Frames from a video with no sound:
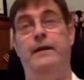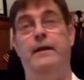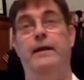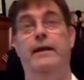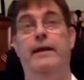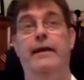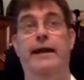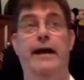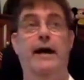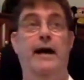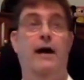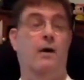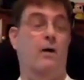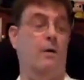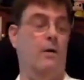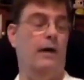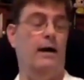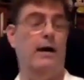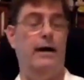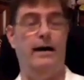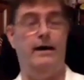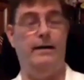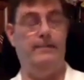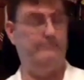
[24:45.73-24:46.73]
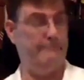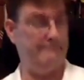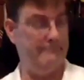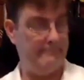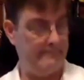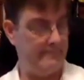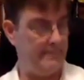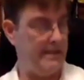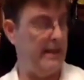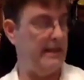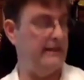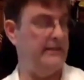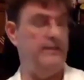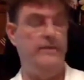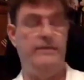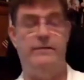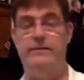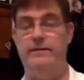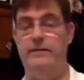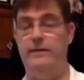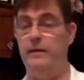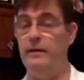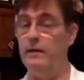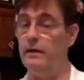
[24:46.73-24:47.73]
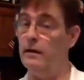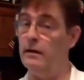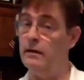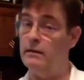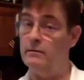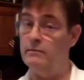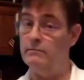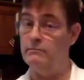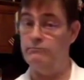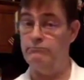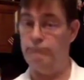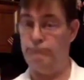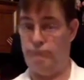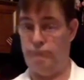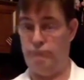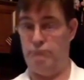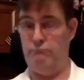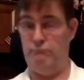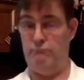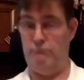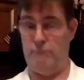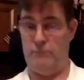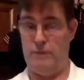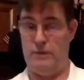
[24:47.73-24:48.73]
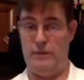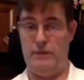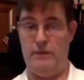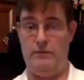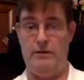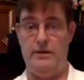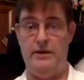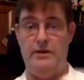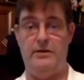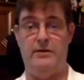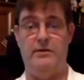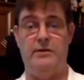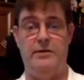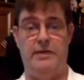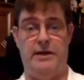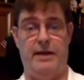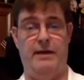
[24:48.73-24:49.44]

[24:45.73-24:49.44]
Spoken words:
Now, I just did a little research.